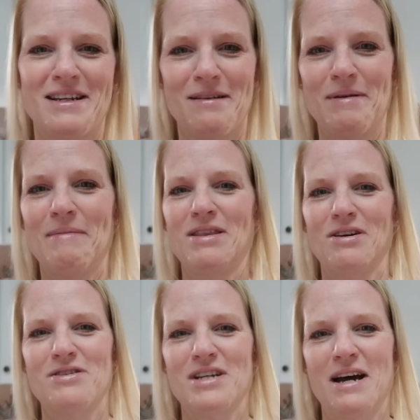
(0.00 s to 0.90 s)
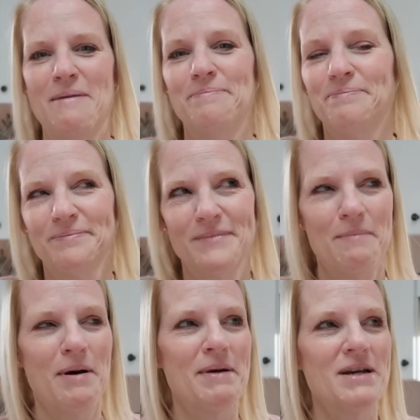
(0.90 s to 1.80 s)
going to be my third time
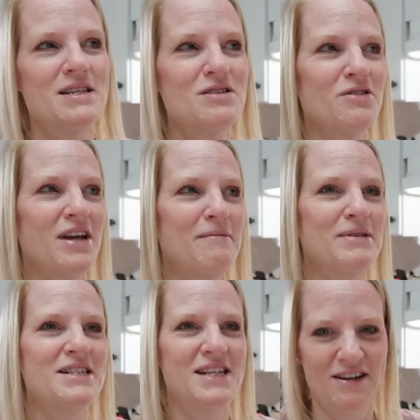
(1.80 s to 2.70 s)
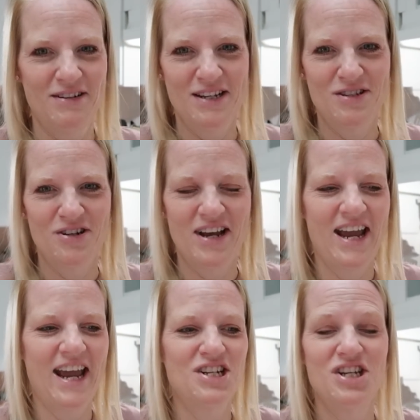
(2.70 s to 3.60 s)
but my sister came into town
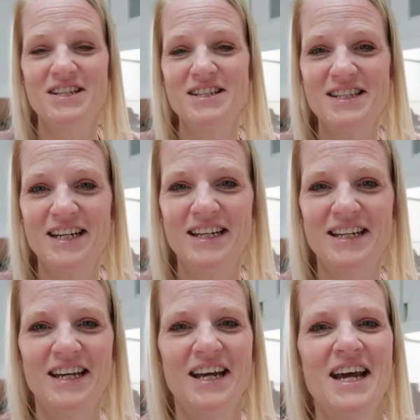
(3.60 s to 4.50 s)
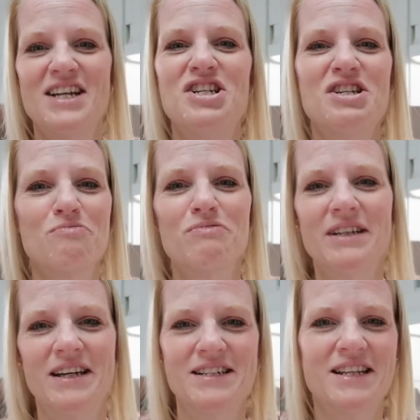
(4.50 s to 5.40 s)
yesterday and she hasn't seen it and she's
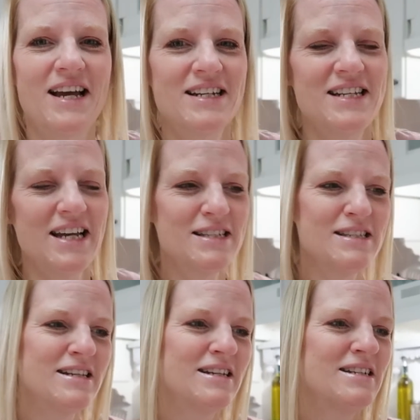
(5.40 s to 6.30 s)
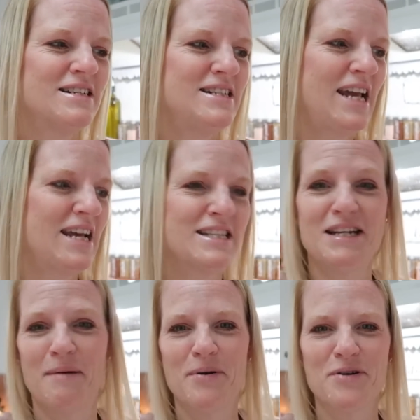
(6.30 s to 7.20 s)
really into like dancing dance
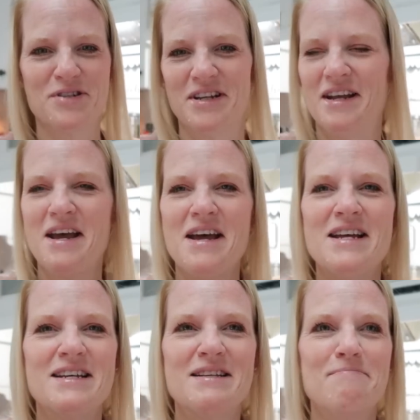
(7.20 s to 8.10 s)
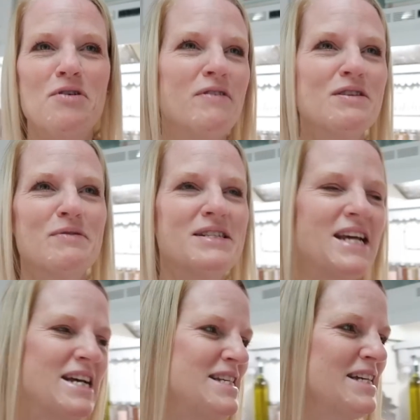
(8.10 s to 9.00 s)
numbers and movies with
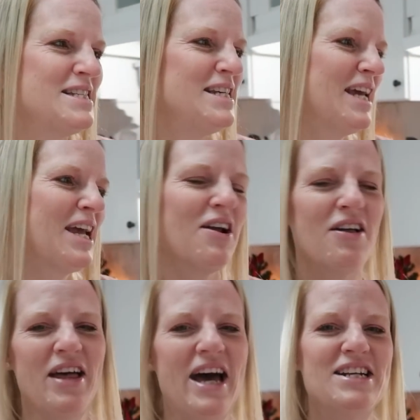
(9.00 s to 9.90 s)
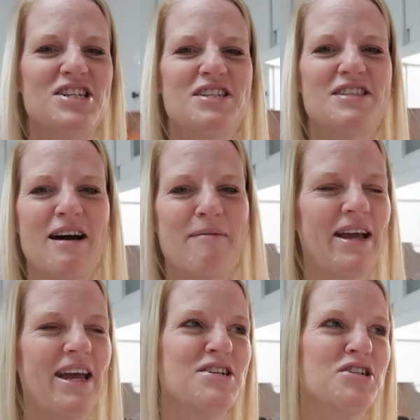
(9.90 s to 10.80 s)
dancing and singing and all that and she's I'm
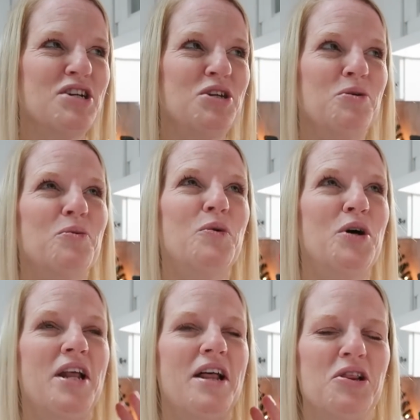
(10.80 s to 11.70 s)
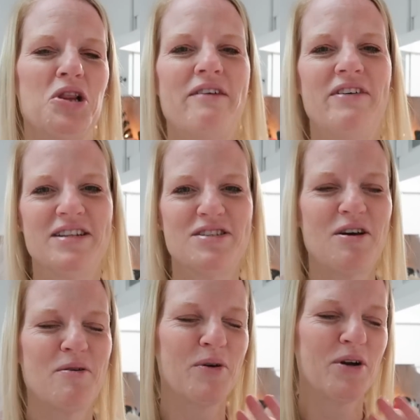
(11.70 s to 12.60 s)
like Angela you would love it
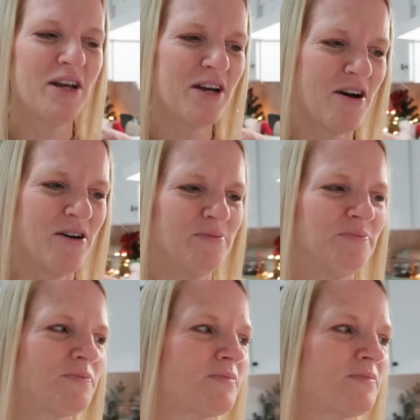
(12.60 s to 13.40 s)
so we're gonna go